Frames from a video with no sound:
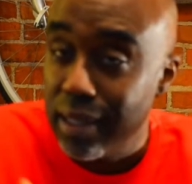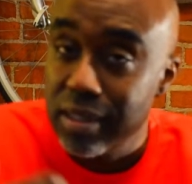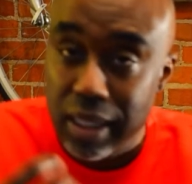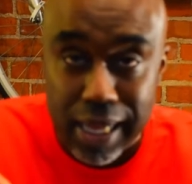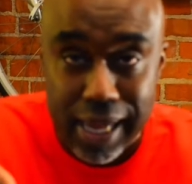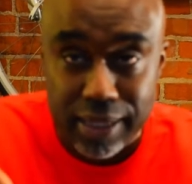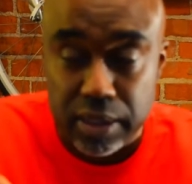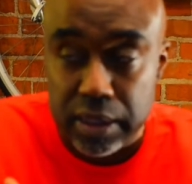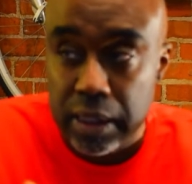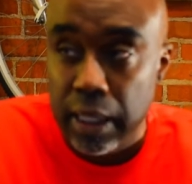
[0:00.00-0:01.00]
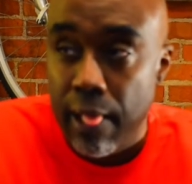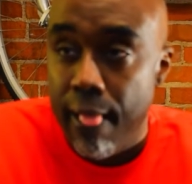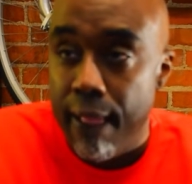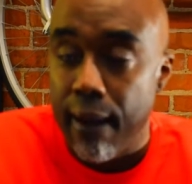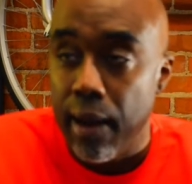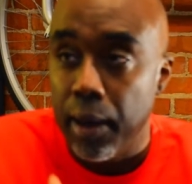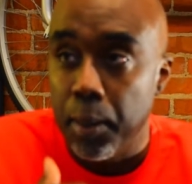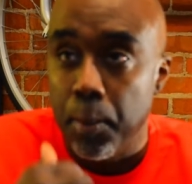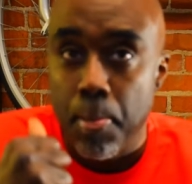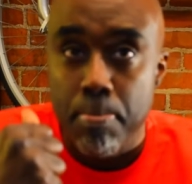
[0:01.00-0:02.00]
It's classy.
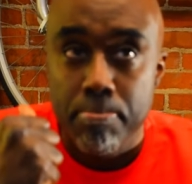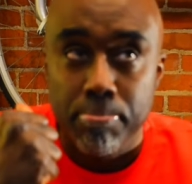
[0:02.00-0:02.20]
Um,